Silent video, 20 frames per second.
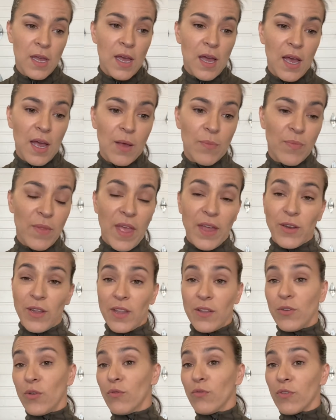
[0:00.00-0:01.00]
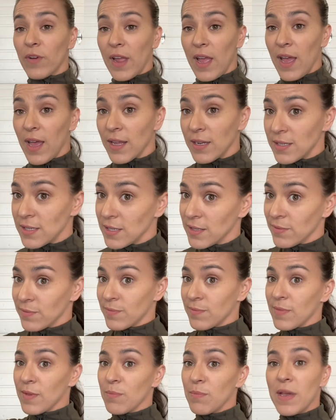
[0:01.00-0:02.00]
And then don't forget,
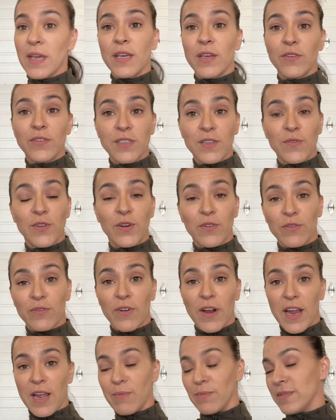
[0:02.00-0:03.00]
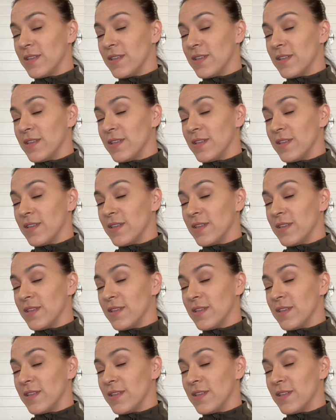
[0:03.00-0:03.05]
make use of your frame.